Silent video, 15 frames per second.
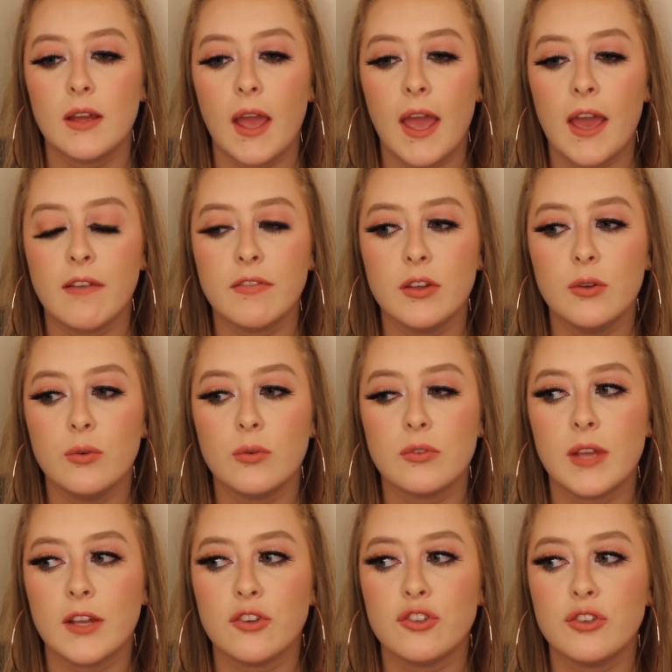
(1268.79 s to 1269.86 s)
have you
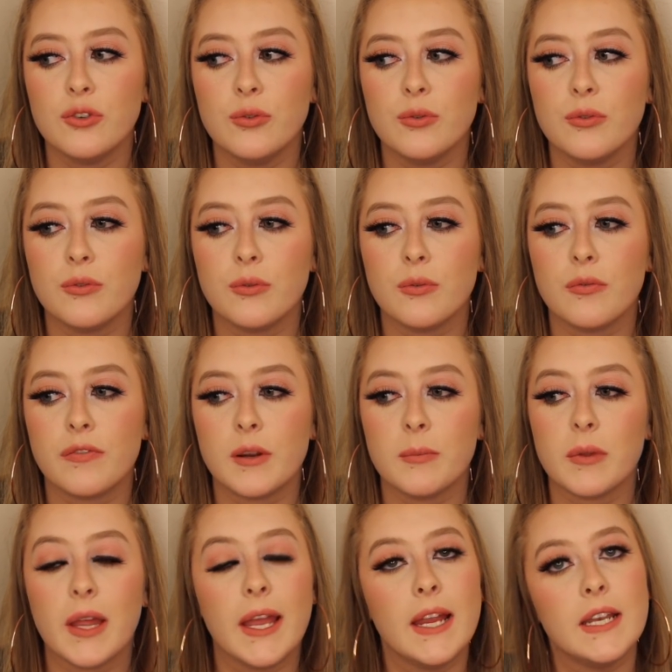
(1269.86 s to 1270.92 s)
test you
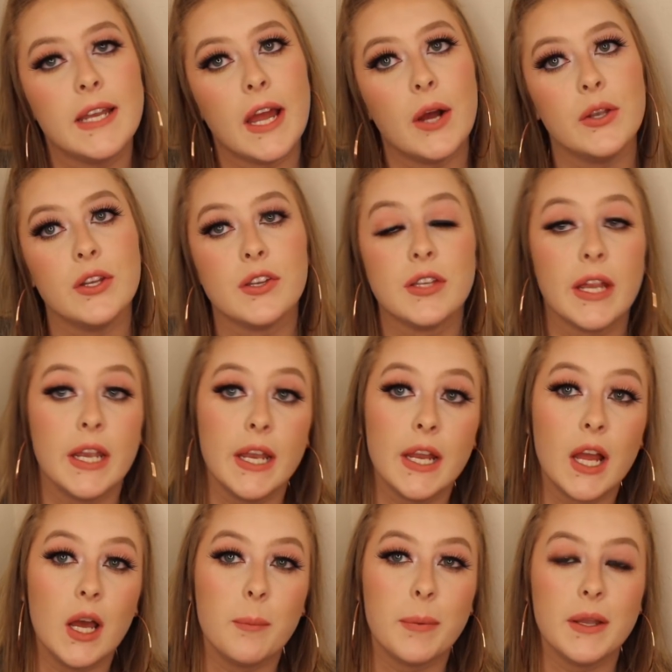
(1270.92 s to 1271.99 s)
from laying down to standing
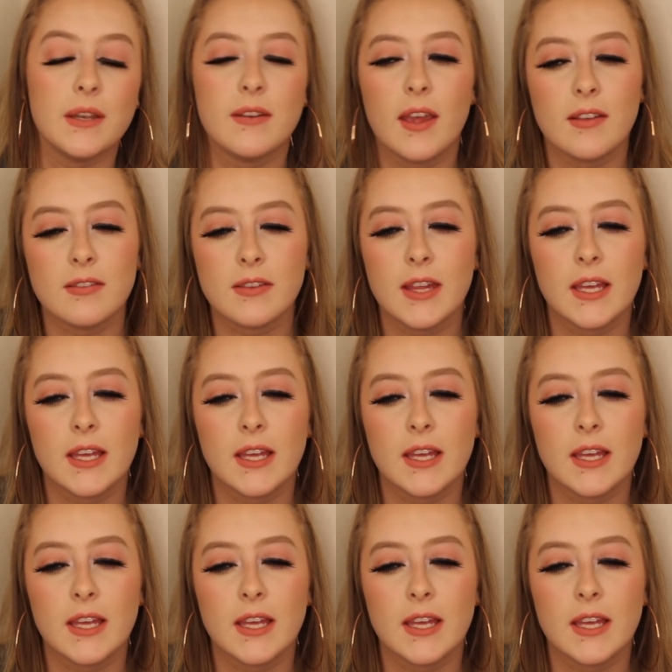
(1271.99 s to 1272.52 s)
up and test,